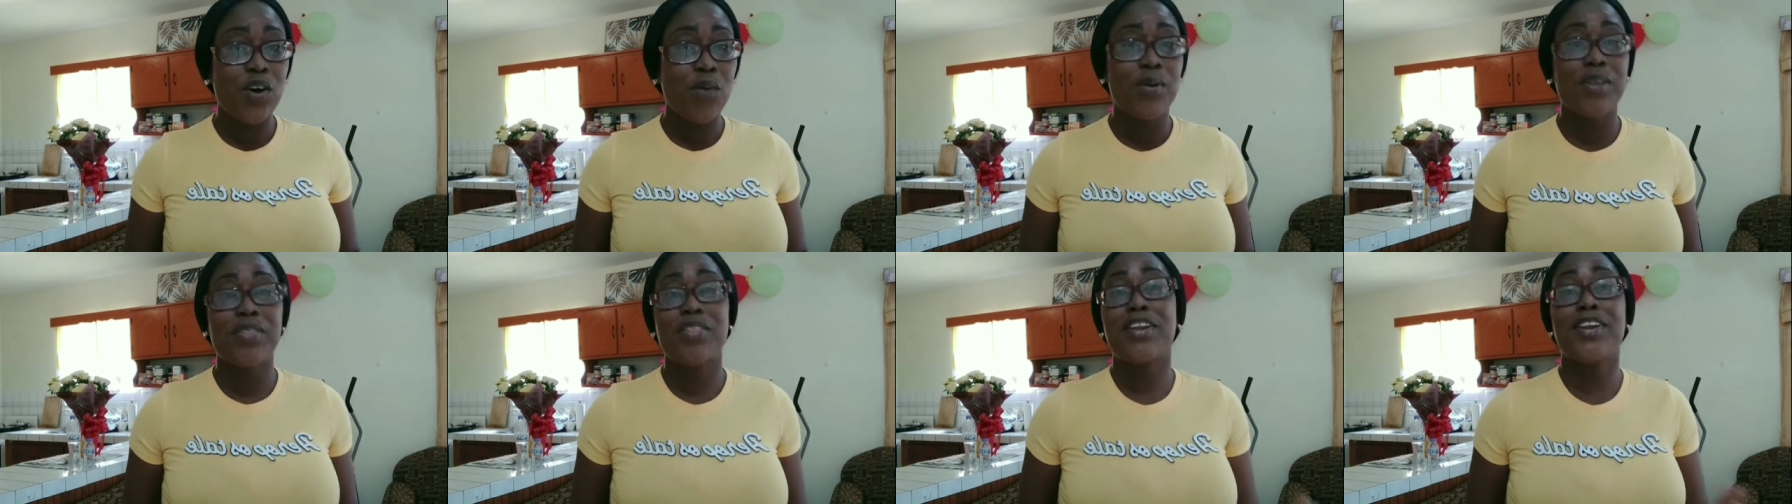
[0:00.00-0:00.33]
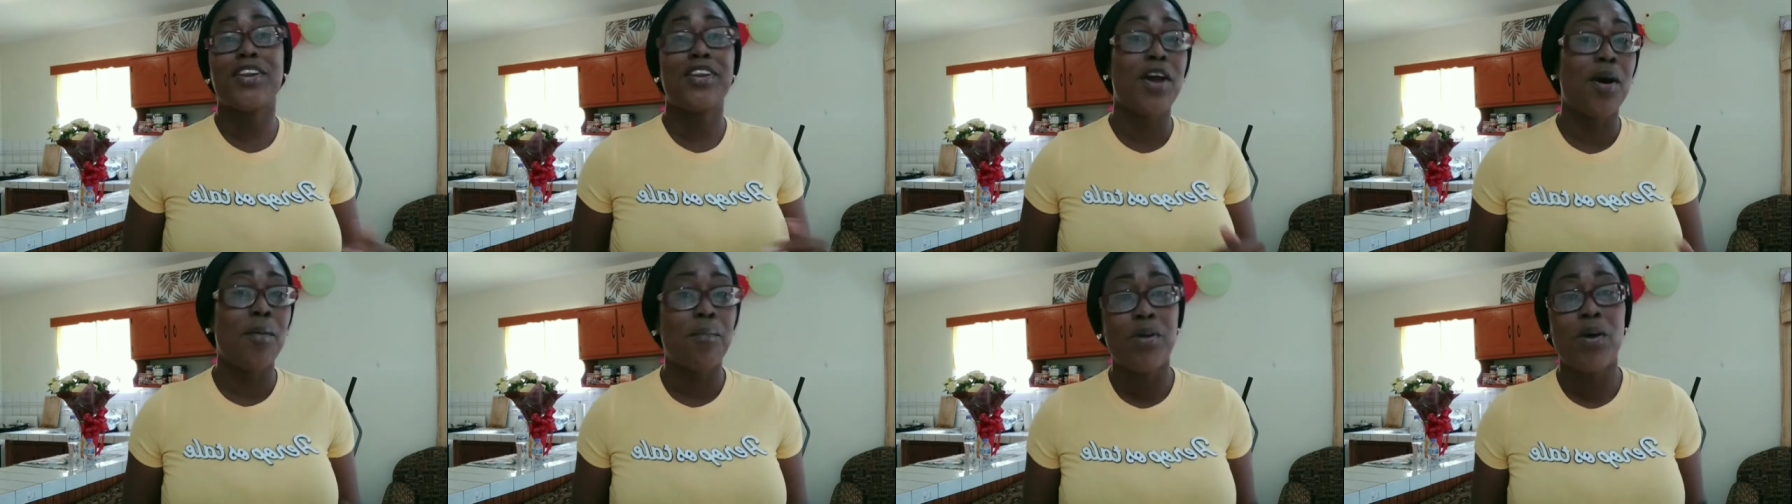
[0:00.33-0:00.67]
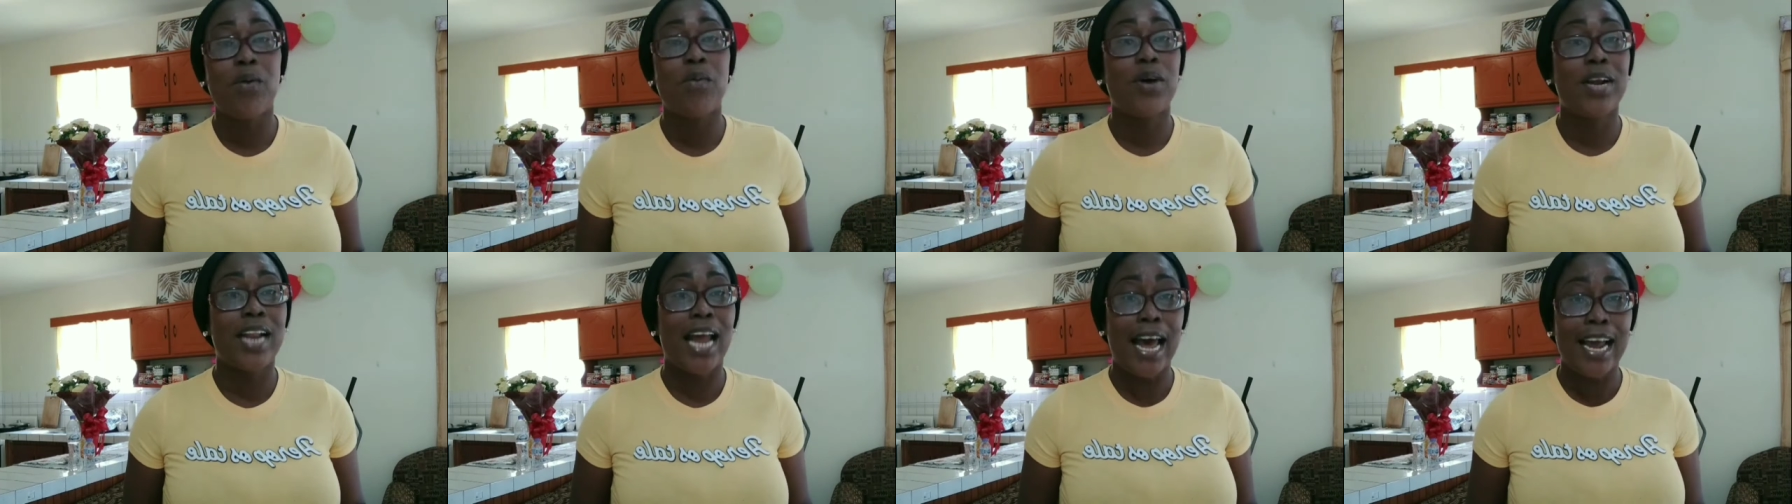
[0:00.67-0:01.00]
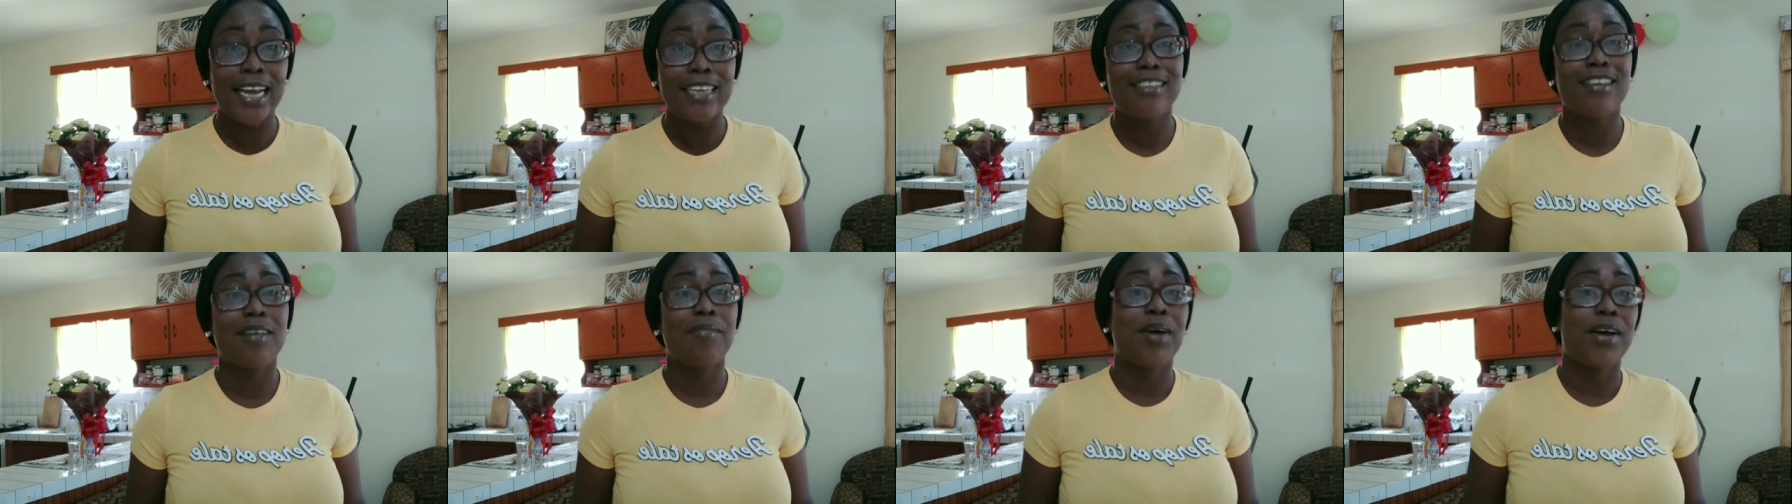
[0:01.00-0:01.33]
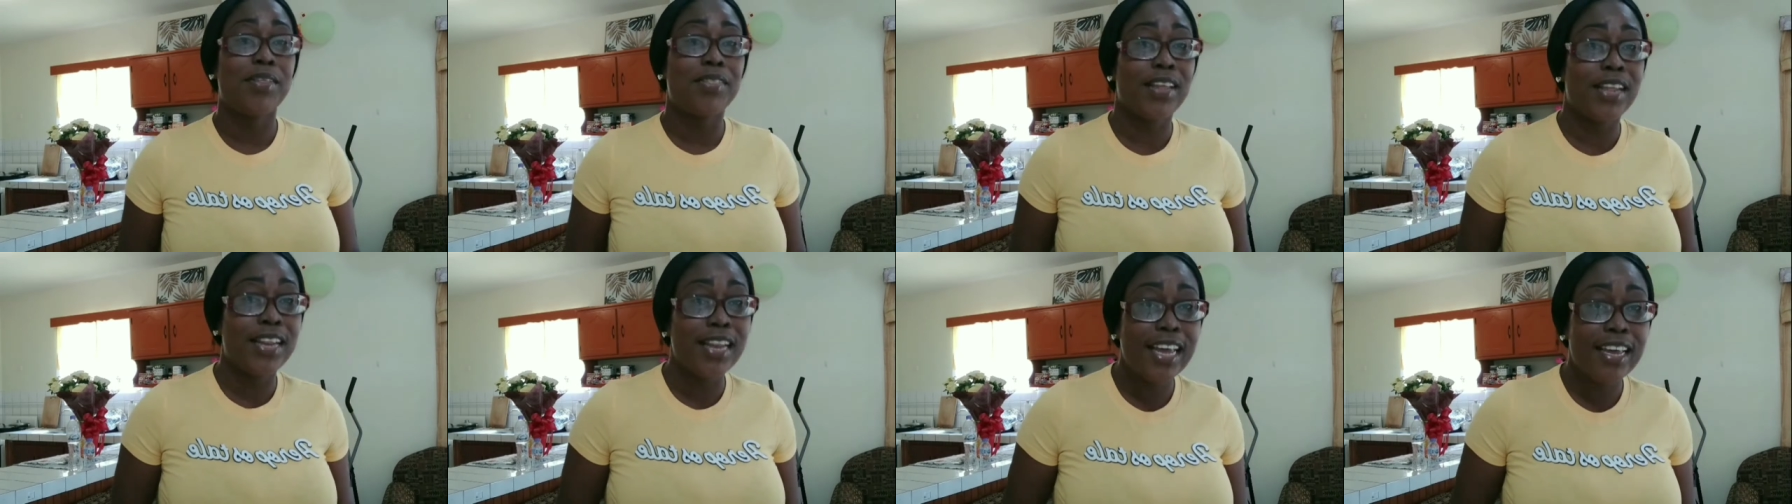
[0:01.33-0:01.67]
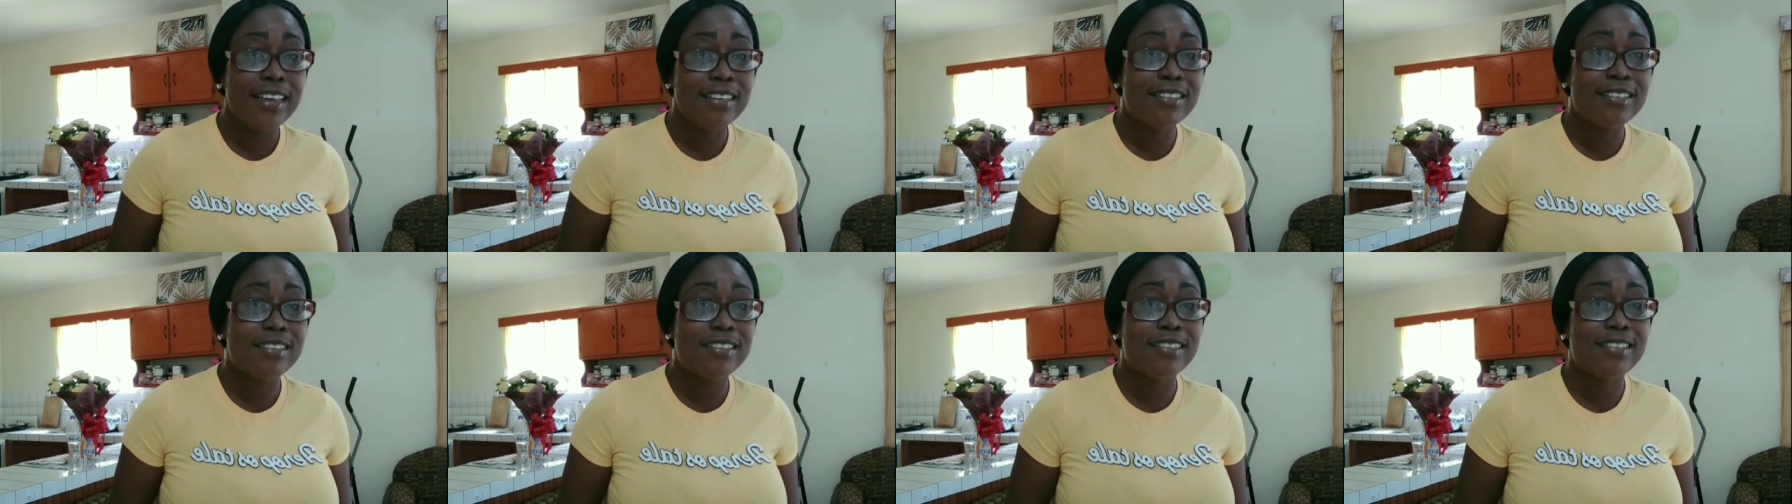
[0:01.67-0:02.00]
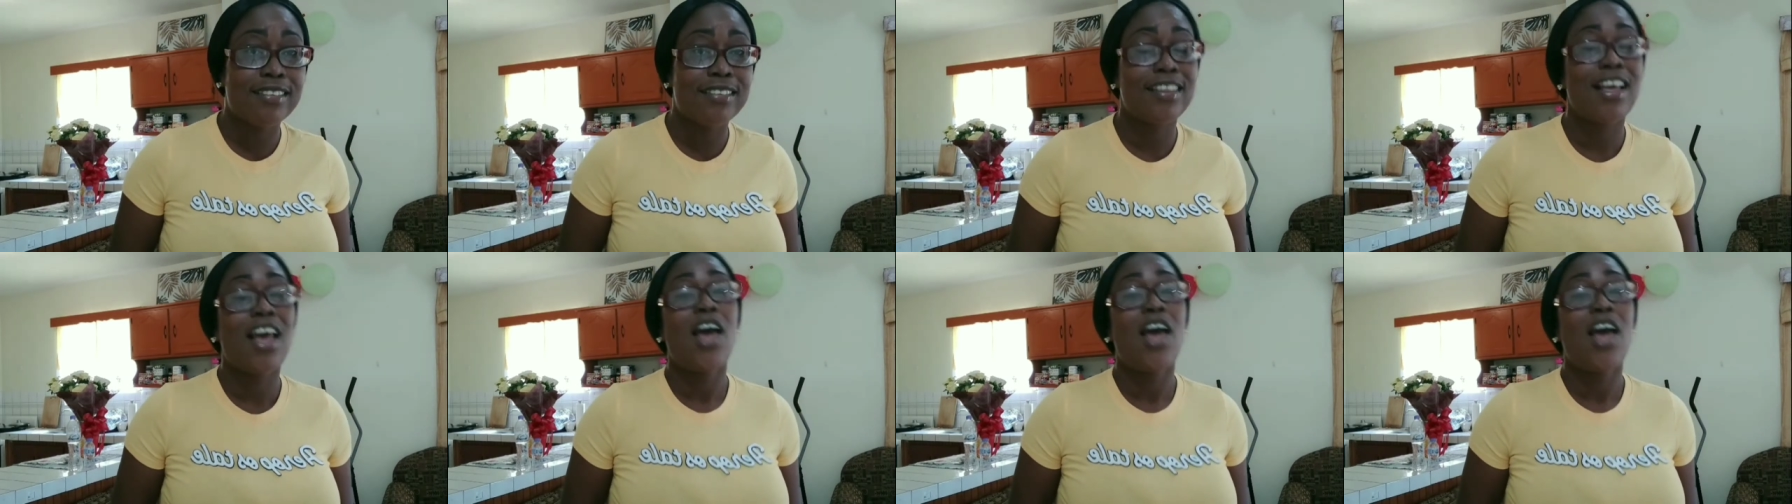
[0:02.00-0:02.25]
with the number one item on the list